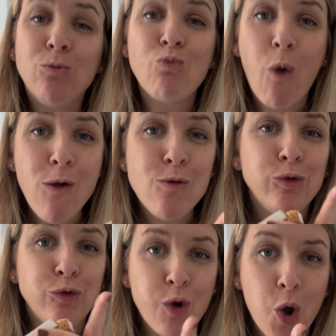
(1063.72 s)
That
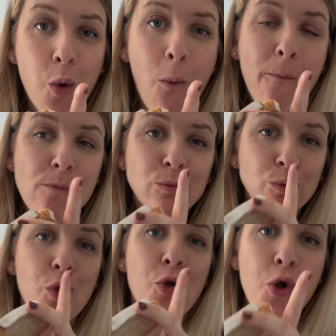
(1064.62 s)
is so
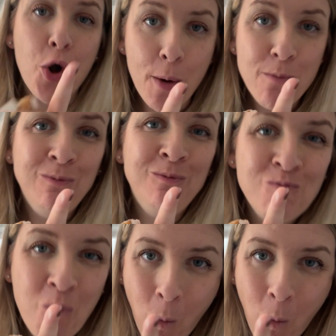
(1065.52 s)
good.